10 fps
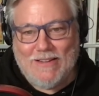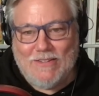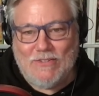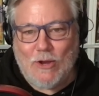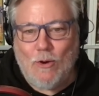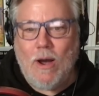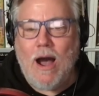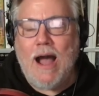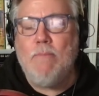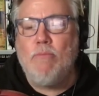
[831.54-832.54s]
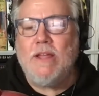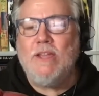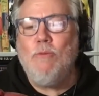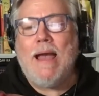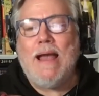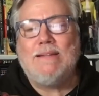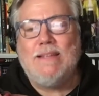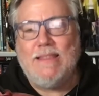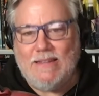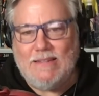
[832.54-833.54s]
So I bring you back
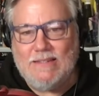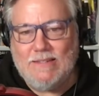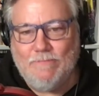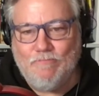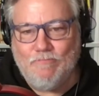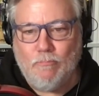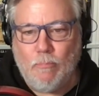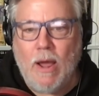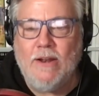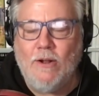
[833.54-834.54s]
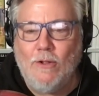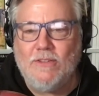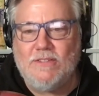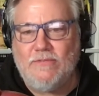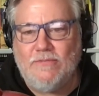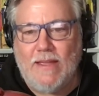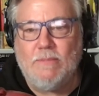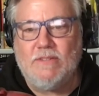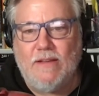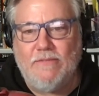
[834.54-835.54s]
to this Brian Aldiss's
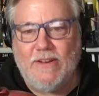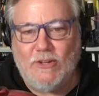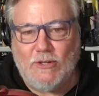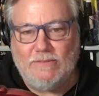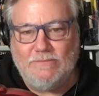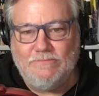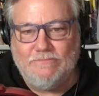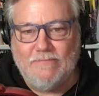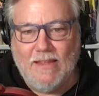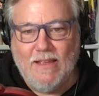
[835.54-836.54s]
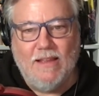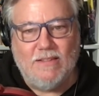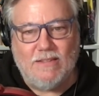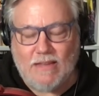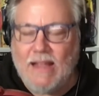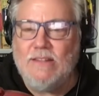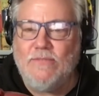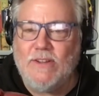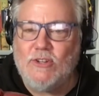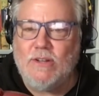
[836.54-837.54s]
famous definition science
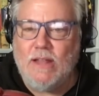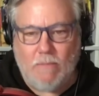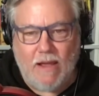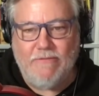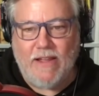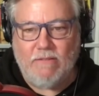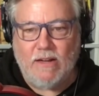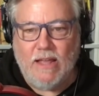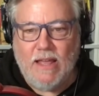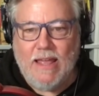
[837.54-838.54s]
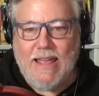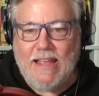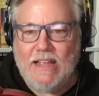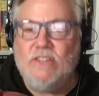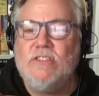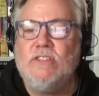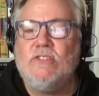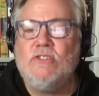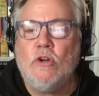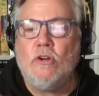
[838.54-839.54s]
fiction, and my favorite, is the
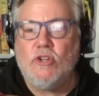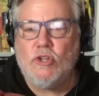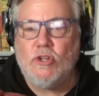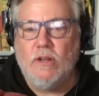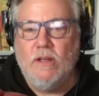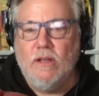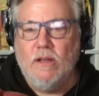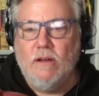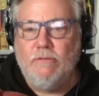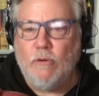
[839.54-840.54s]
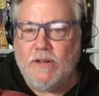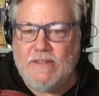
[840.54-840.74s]
search for a